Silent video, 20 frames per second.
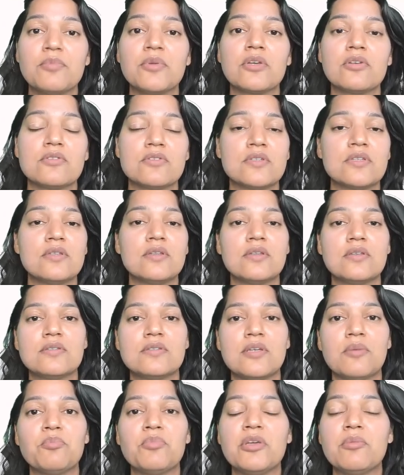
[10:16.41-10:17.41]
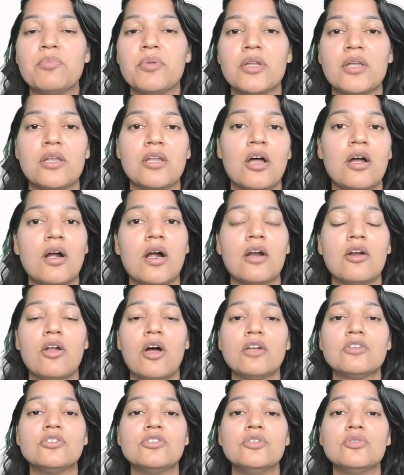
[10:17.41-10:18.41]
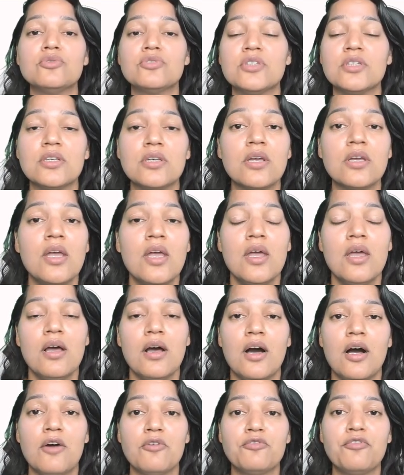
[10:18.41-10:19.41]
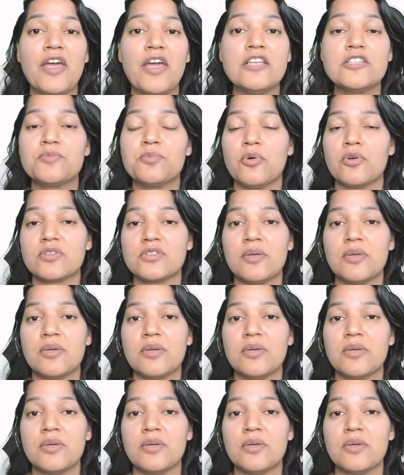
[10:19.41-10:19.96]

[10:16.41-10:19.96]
because some people are not using Facebook.